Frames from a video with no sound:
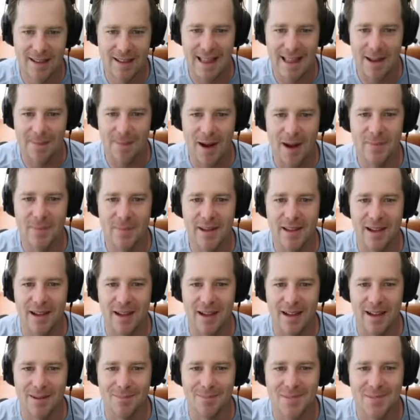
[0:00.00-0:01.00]
might be
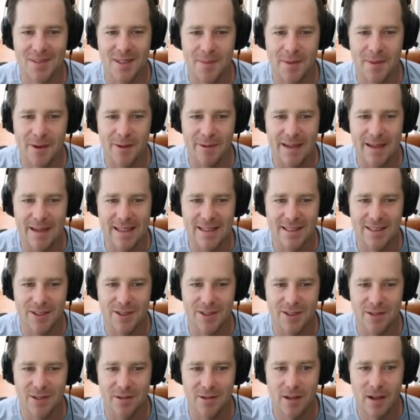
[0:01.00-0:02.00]
something we need to
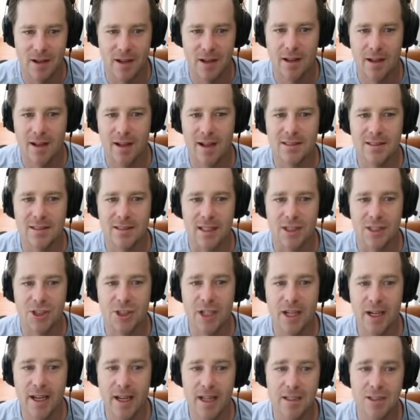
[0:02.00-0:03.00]
do because the
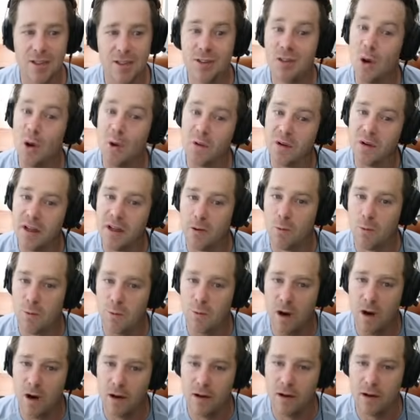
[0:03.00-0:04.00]
chickens don't need
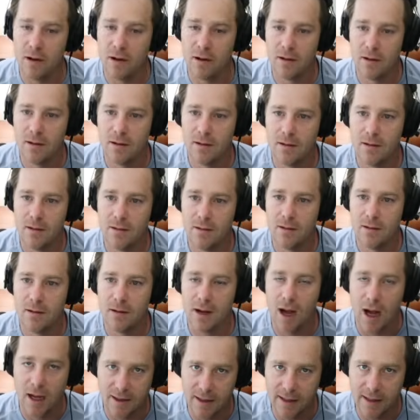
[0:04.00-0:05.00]
water.
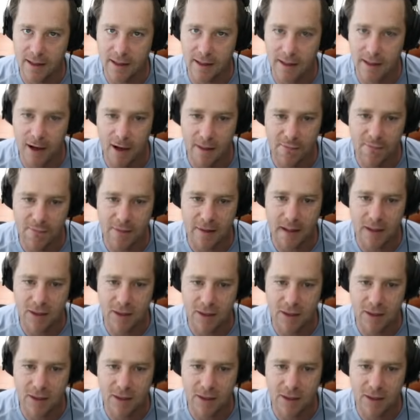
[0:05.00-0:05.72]
Oddly enough, they just